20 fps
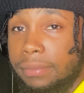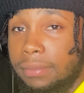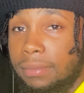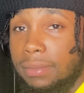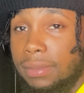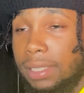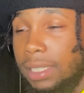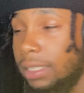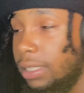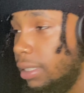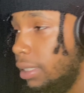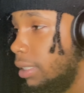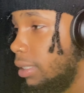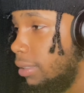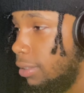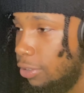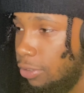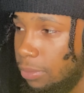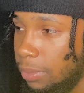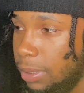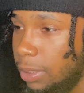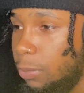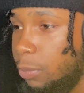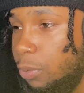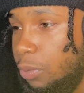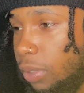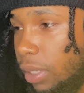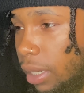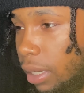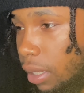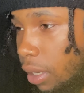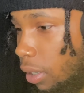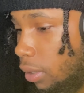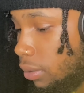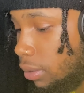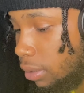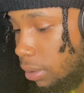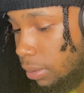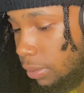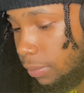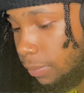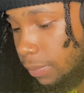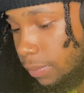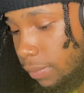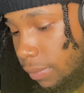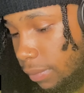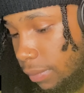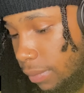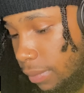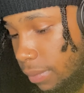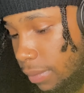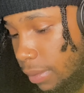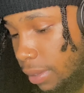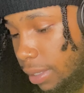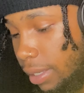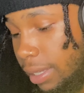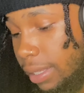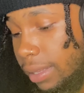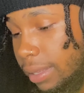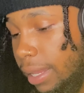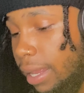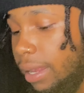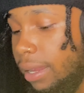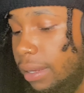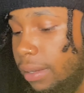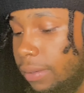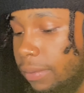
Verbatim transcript: that shit, you know what I'm saying, when you get lost in that, you